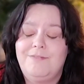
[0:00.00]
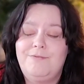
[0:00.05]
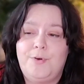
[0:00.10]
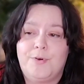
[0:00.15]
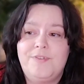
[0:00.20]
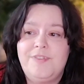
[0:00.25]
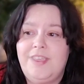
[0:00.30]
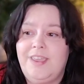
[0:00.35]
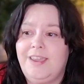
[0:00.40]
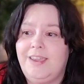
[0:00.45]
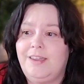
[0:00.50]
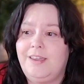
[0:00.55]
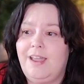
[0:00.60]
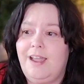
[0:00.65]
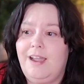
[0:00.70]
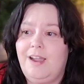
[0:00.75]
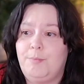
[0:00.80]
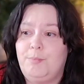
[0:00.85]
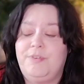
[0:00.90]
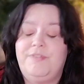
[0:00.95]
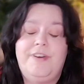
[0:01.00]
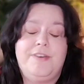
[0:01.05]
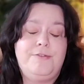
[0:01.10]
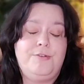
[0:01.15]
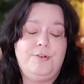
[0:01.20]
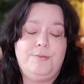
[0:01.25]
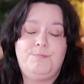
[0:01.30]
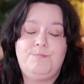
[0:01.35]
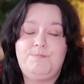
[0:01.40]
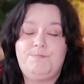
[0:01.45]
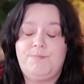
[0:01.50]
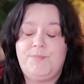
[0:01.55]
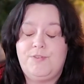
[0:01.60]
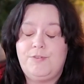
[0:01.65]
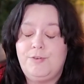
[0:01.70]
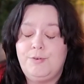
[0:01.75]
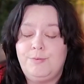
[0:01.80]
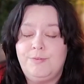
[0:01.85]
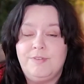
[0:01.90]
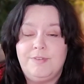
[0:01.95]
Folks like Professor
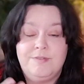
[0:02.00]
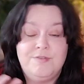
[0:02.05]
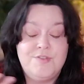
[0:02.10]
Susan